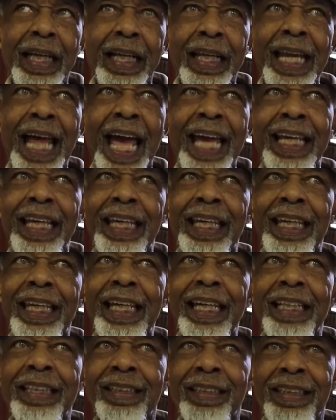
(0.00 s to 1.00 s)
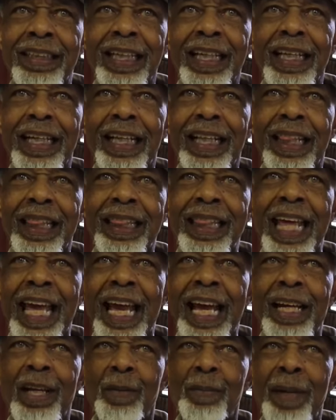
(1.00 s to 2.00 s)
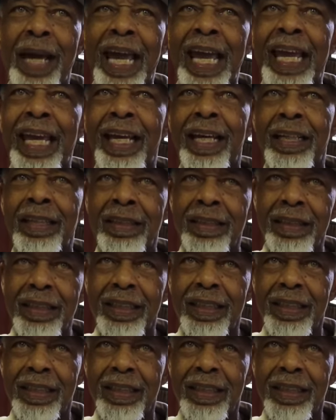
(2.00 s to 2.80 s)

like less than a man